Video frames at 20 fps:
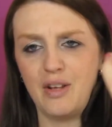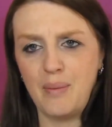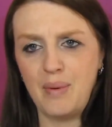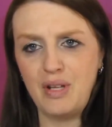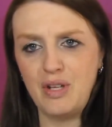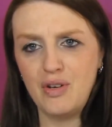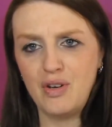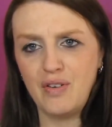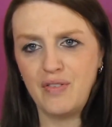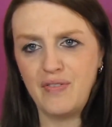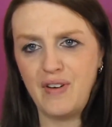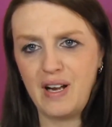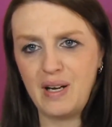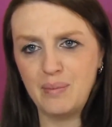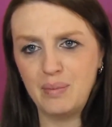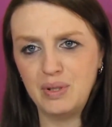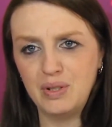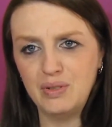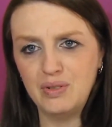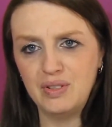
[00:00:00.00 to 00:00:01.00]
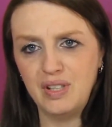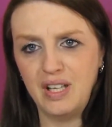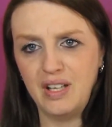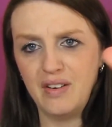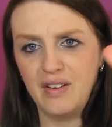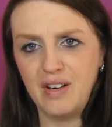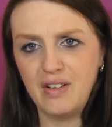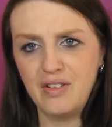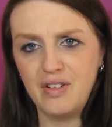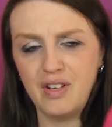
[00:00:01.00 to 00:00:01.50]
I mean, you can find a balloon laying
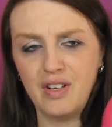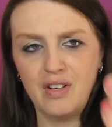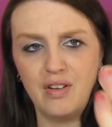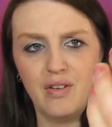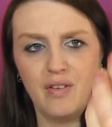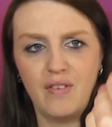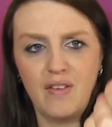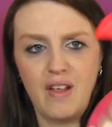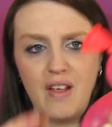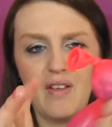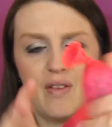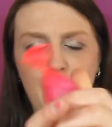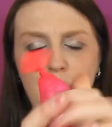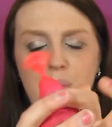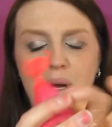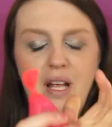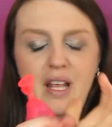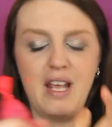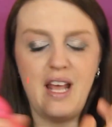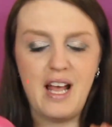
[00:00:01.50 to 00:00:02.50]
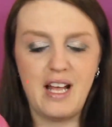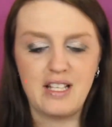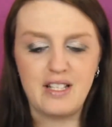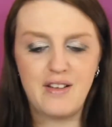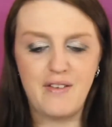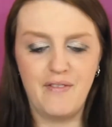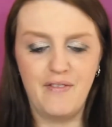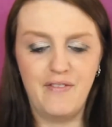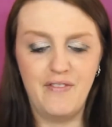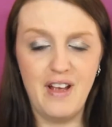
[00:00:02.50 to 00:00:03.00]
around, you could use this. But yes,
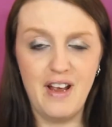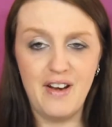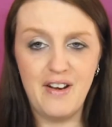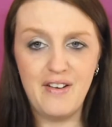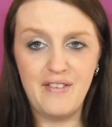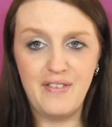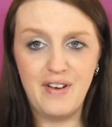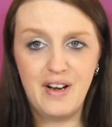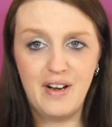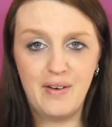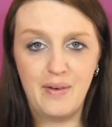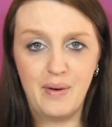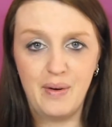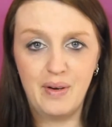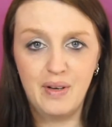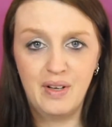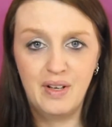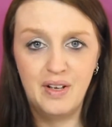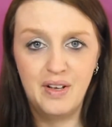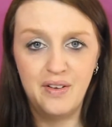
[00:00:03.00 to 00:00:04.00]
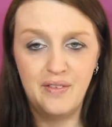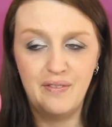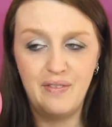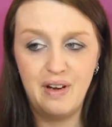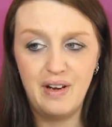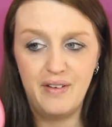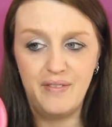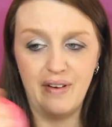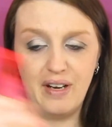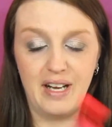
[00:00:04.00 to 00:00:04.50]
very, very
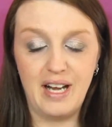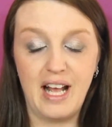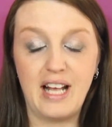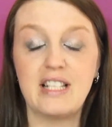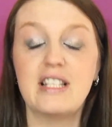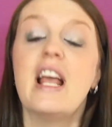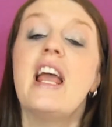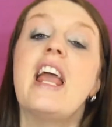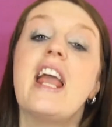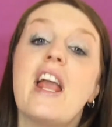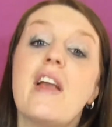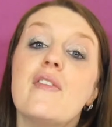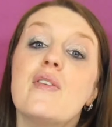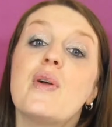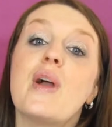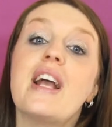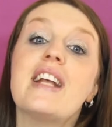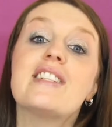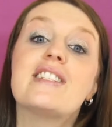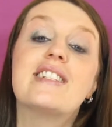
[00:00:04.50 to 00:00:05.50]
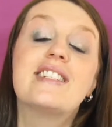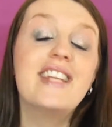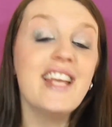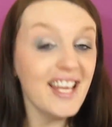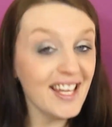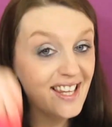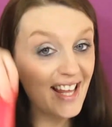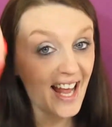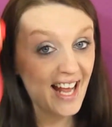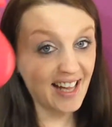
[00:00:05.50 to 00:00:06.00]
nice. If you guys
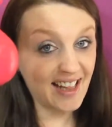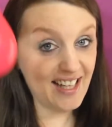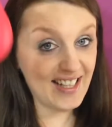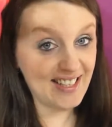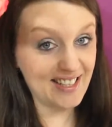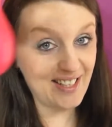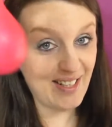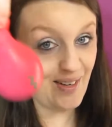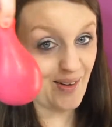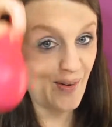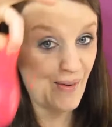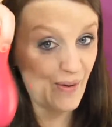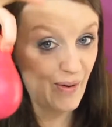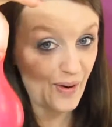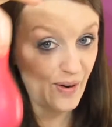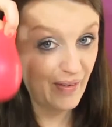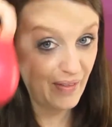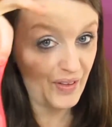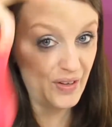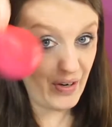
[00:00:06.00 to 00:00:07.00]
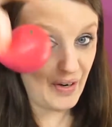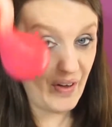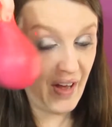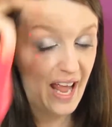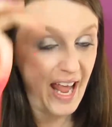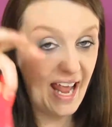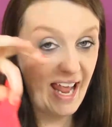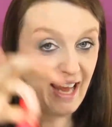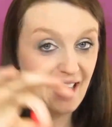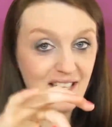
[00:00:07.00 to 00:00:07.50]
did like this little
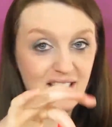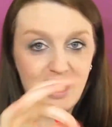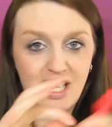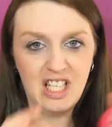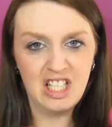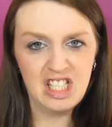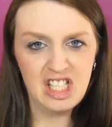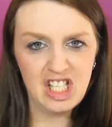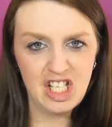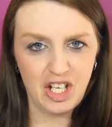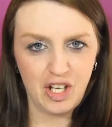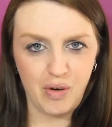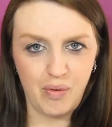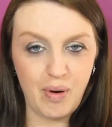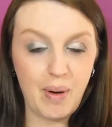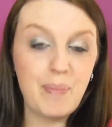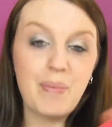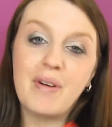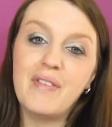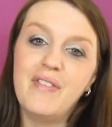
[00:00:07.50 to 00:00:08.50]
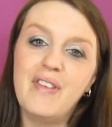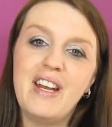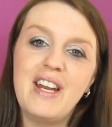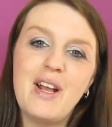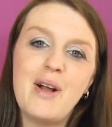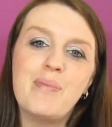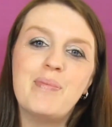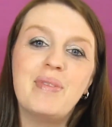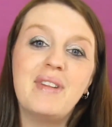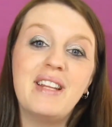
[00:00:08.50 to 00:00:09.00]
hand gripper
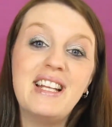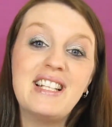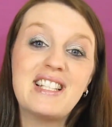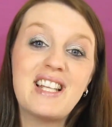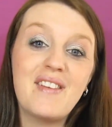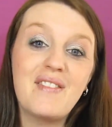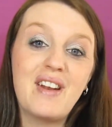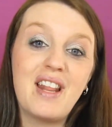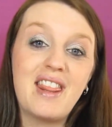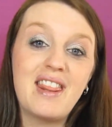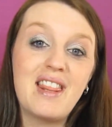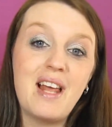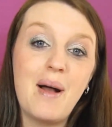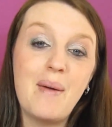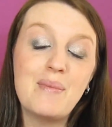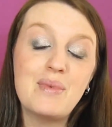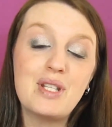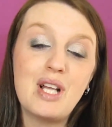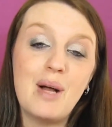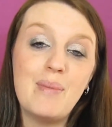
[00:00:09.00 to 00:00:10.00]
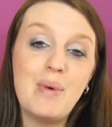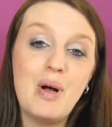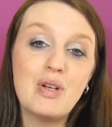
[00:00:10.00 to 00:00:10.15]
video, please give it a thumbs up.